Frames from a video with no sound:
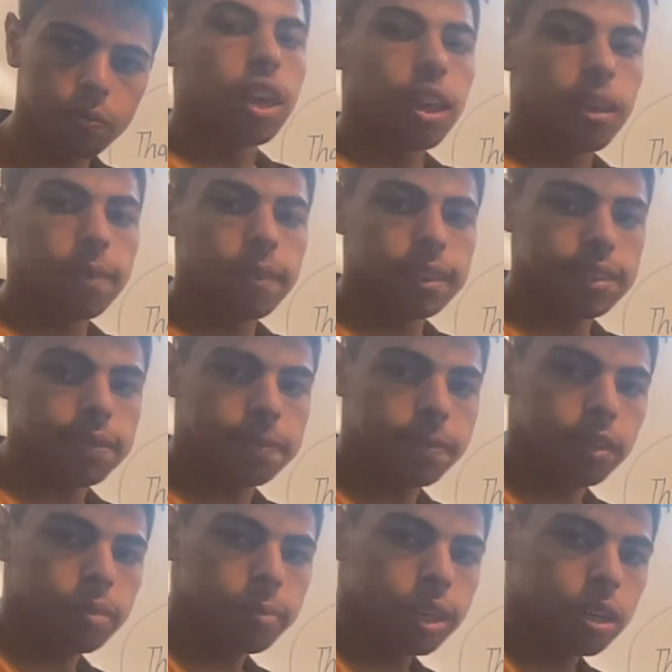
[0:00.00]
If it's a
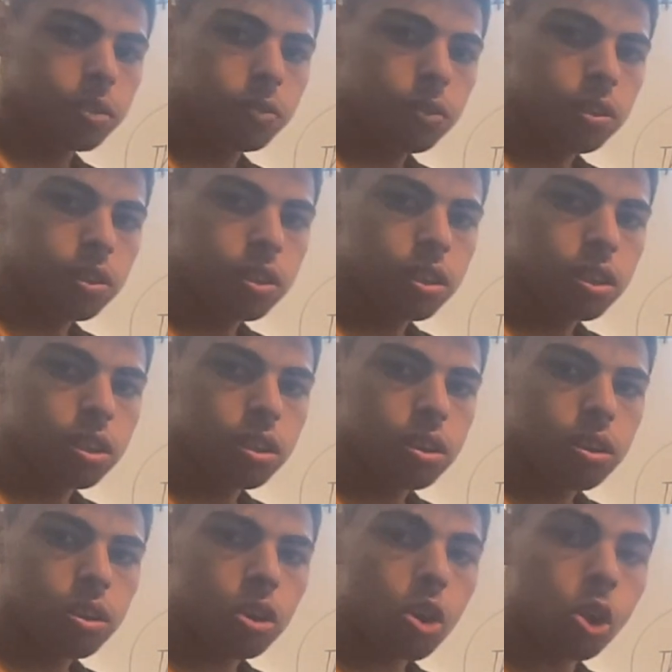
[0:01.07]
female,
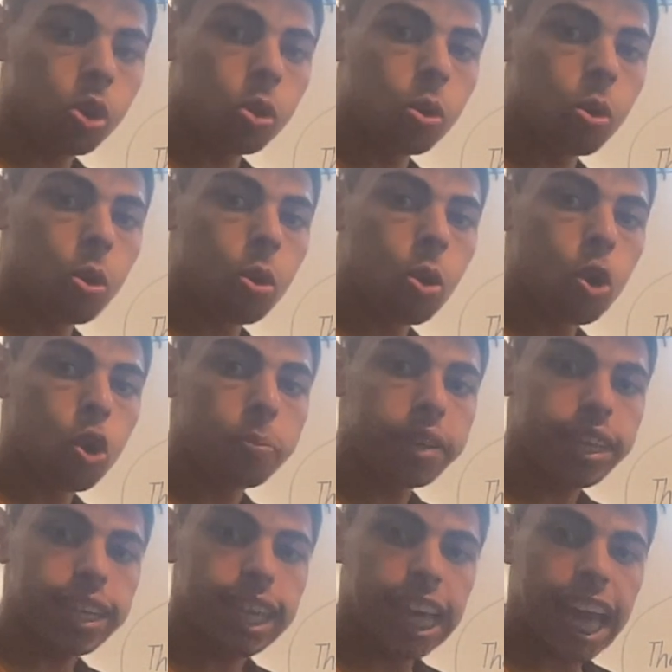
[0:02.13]

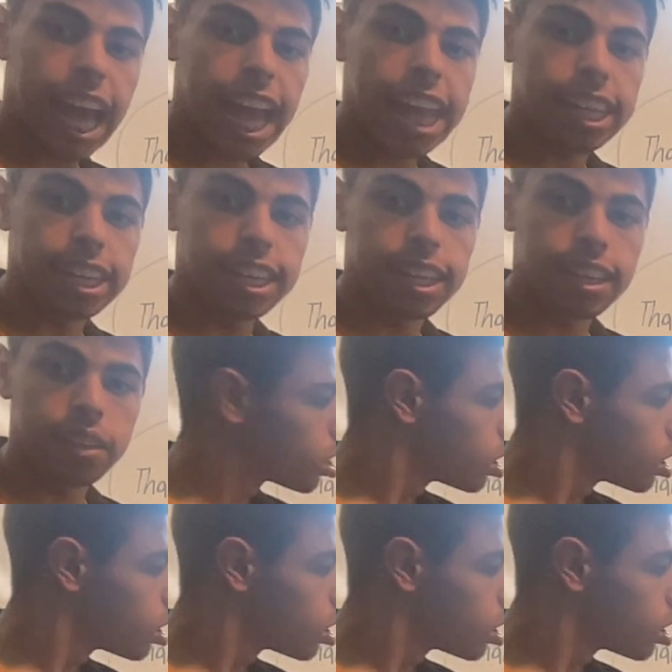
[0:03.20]
obrigada.